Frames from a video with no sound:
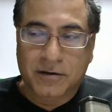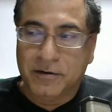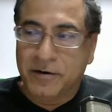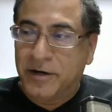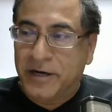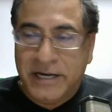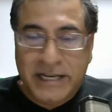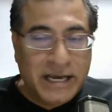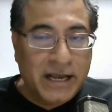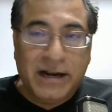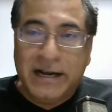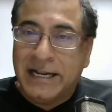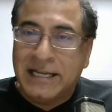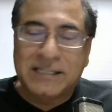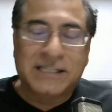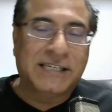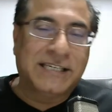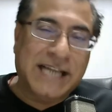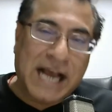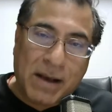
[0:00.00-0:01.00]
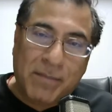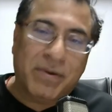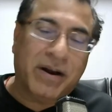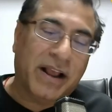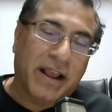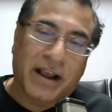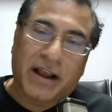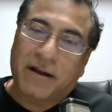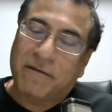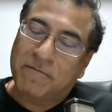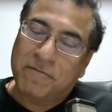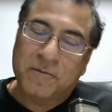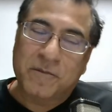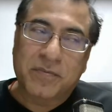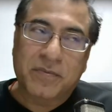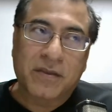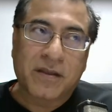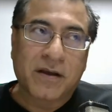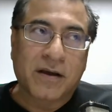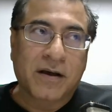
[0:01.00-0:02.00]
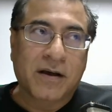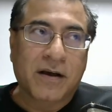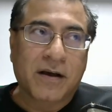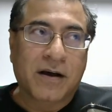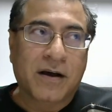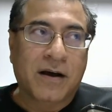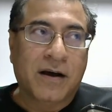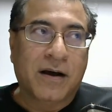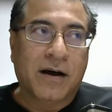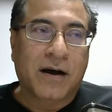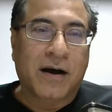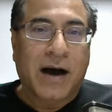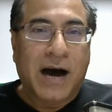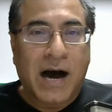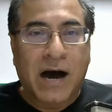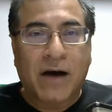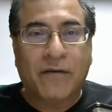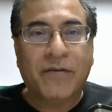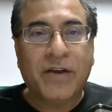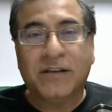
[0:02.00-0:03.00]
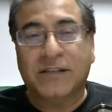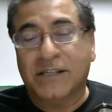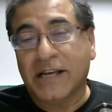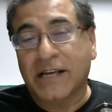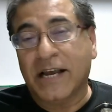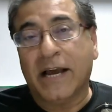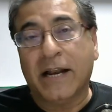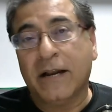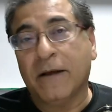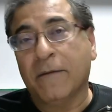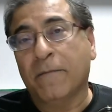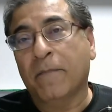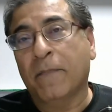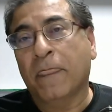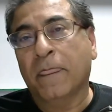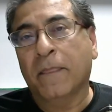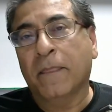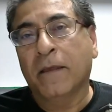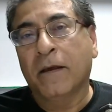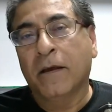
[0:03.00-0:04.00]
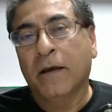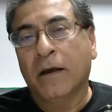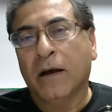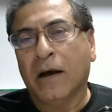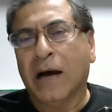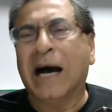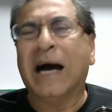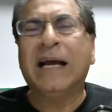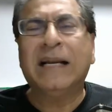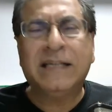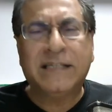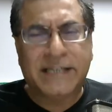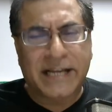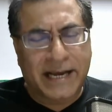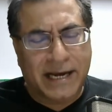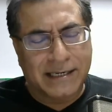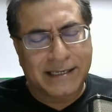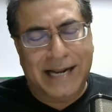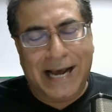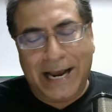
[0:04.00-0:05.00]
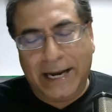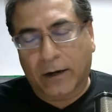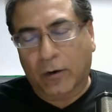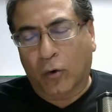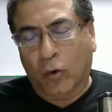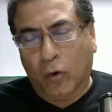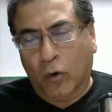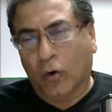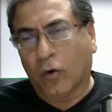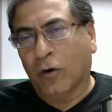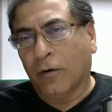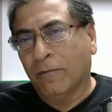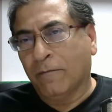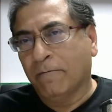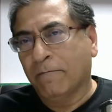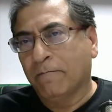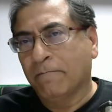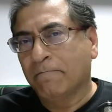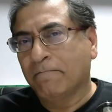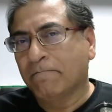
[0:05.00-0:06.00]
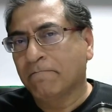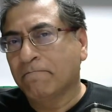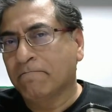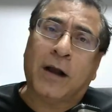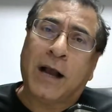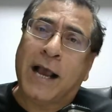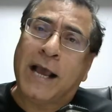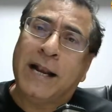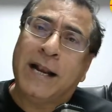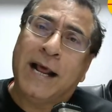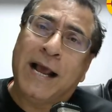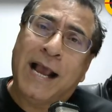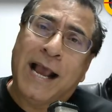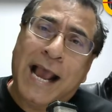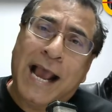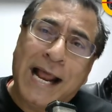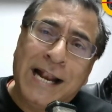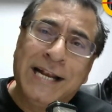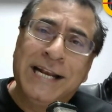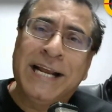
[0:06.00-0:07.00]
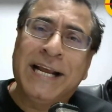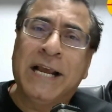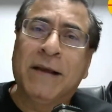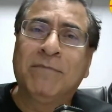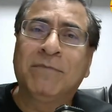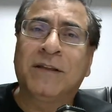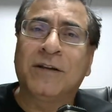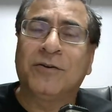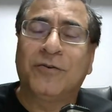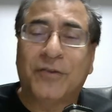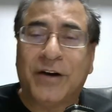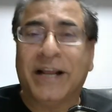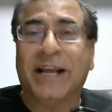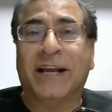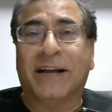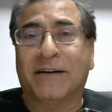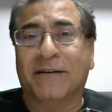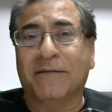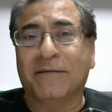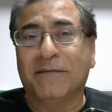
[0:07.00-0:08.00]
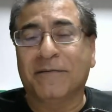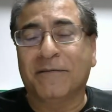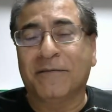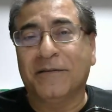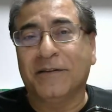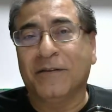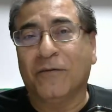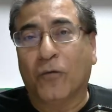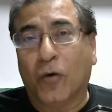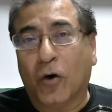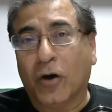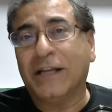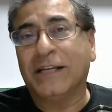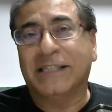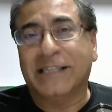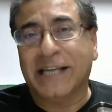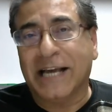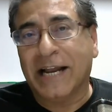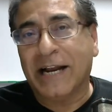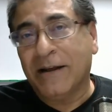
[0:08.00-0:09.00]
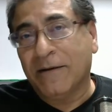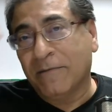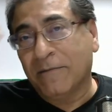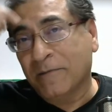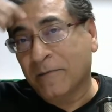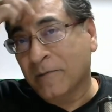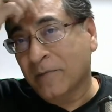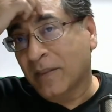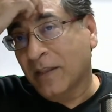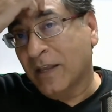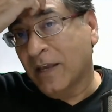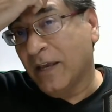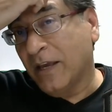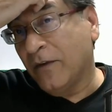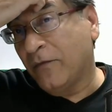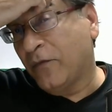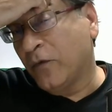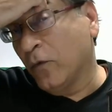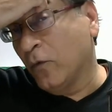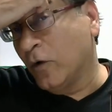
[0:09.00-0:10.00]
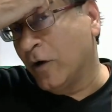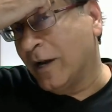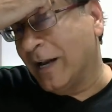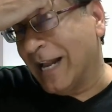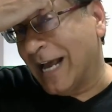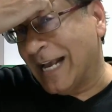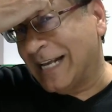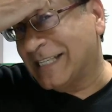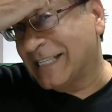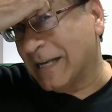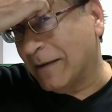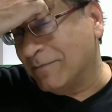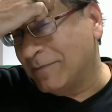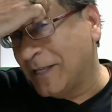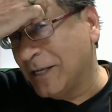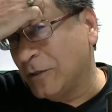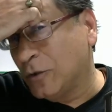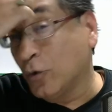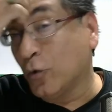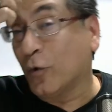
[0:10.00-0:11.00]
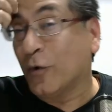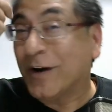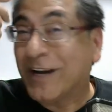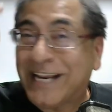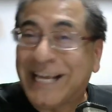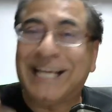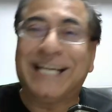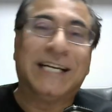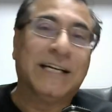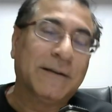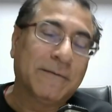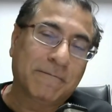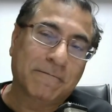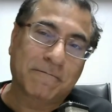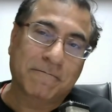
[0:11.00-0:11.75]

Nearly stammering, Harvey said, "I'll take a Diet Coke." And handing him the drink, Wally said, "If you would like something to read,